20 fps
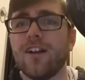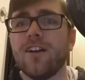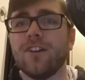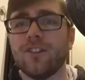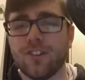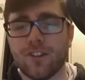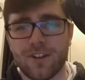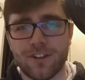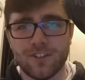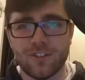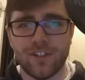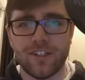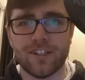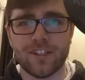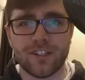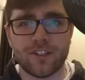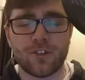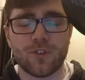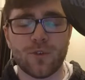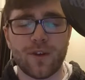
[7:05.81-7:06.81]
largely to
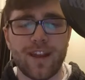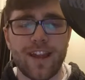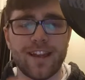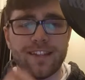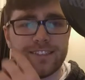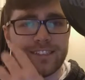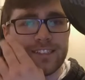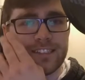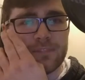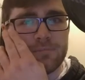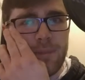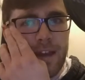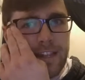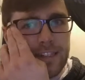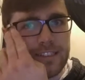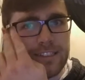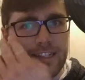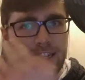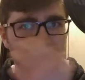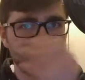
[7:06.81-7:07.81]
create
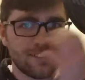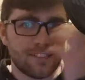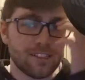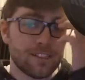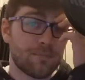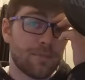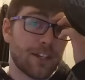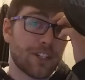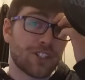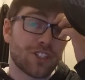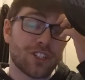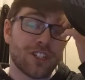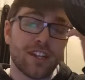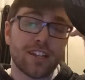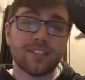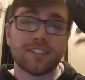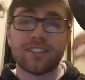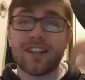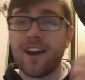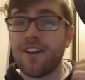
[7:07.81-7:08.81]
suspense and suspicion and
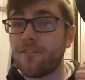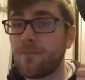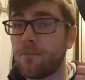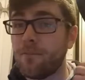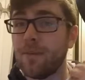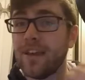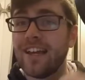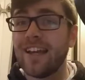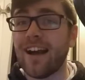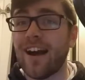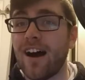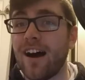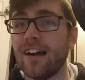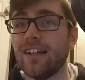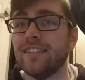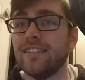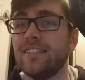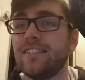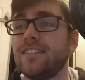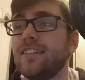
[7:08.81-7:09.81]
stuff,
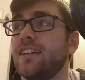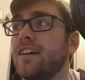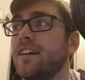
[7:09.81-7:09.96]
because